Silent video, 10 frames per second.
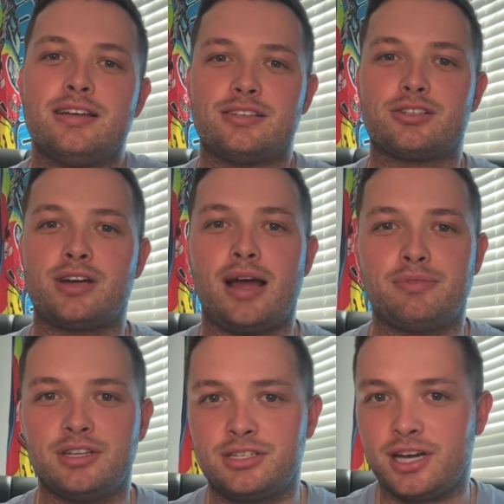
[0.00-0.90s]

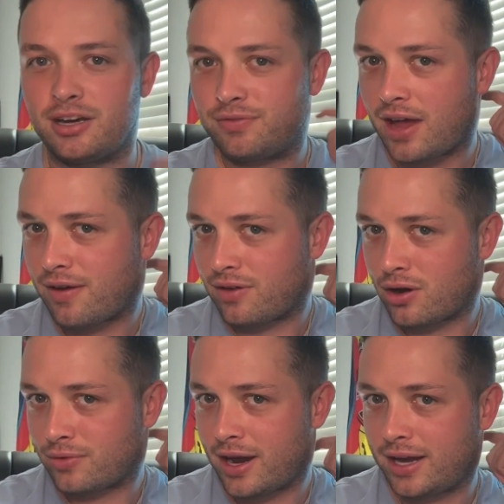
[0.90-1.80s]
Subscribe to the channel if you haven't
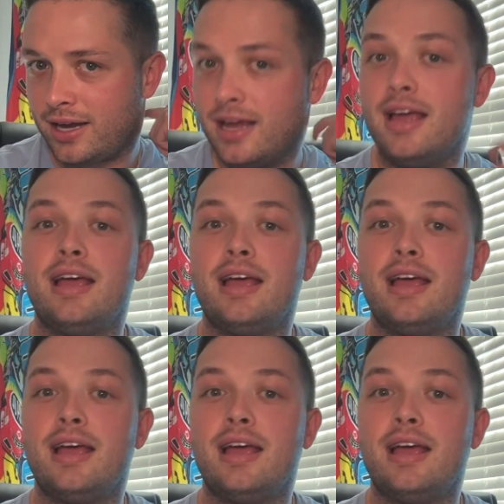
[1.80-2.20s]
already.